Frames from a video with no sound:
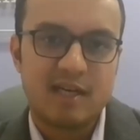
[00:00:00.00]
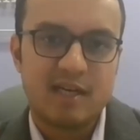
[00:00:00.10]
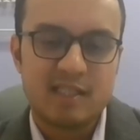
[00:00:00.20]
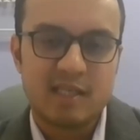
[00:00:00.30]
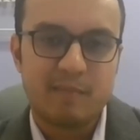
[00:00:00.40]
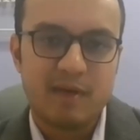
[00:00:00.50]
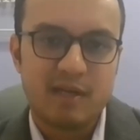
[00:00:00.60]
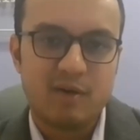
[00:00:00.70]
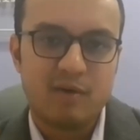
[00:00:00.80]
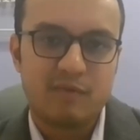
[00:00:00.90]
that
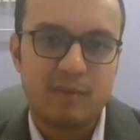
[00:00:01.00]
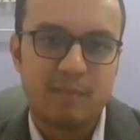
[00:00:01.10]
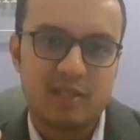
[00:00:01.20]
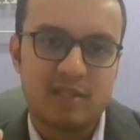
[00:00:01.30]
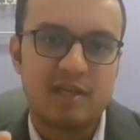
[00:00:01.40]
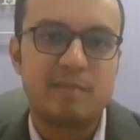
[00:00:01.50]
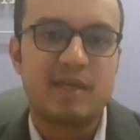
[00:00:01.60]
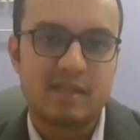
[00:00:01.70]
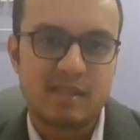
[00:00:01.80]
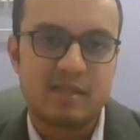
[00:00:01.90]
discipline of the passion
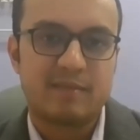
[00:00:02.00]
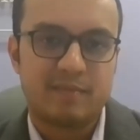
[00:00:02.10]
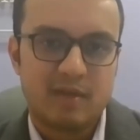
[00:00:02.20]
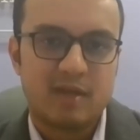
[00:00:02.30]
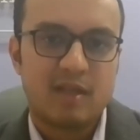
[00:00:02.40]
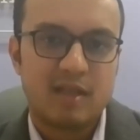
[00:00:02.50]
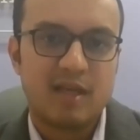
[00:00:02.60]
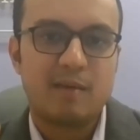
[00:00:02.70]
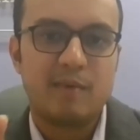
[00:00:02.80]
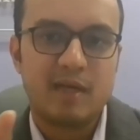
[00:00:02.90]
remains.
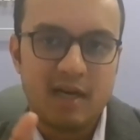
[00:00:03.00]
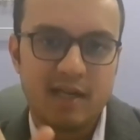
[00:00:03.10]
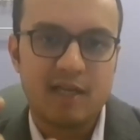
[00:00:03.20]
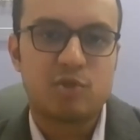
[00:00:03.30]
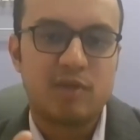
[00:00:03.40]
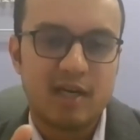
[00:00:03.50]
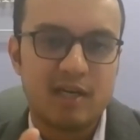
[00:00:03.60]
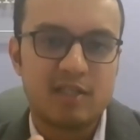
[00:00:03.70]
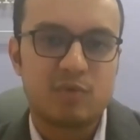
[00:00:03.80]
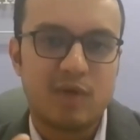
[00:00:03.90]
They'll be attached to it at
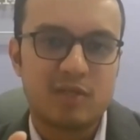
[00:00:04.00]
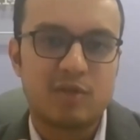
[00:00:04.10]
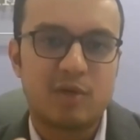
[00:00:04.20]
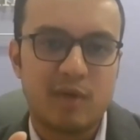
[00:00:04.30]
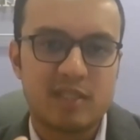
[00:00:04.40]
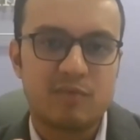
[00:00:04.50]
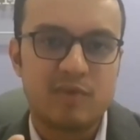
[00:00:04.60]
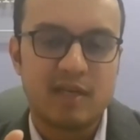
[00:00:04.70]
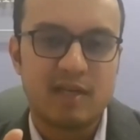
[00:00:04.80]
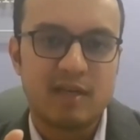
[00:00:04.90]
least once or twice a
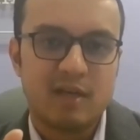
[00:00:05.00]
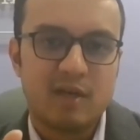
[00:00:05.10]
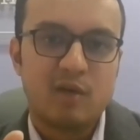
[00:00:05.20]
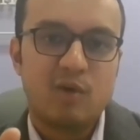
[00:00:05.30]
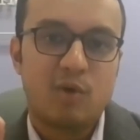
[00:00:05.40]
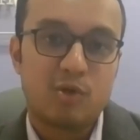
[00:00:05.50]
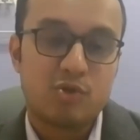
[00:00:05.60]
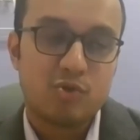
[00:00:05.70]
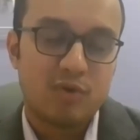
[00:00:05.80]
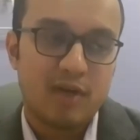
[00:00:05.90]
week.
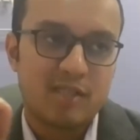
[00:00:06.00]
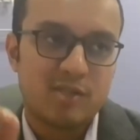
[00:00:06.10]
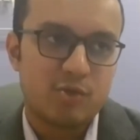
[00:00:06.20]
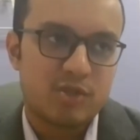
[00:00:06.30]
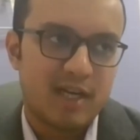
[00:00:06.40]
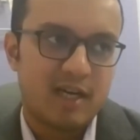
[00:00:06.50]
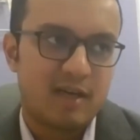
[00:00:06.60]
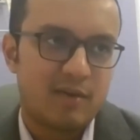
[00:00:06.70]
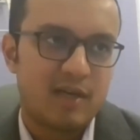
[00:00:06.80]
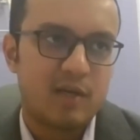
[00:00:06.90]
Also, as you said
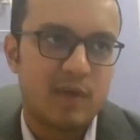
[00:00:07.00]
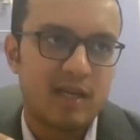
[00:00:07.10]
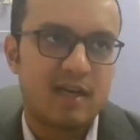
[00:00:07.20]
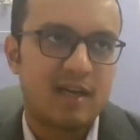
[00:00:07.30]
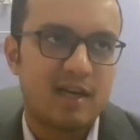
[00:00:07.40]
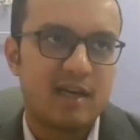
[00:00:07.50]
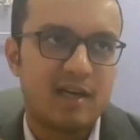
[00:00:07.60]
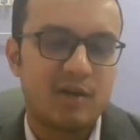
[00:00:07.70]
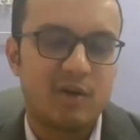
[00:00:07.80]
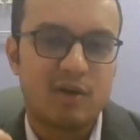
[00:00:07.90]
it very
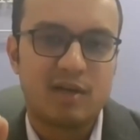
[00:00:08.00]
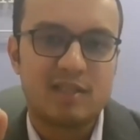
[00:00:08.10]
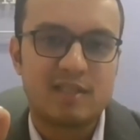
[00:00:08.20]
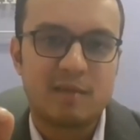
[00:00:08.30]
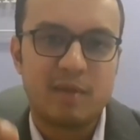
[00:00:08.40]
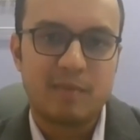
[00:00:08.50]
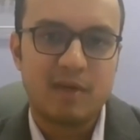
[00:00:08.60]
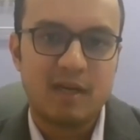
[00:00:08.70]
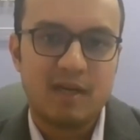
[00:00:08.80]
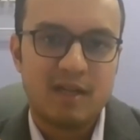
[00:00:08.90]
correctly, doctors are people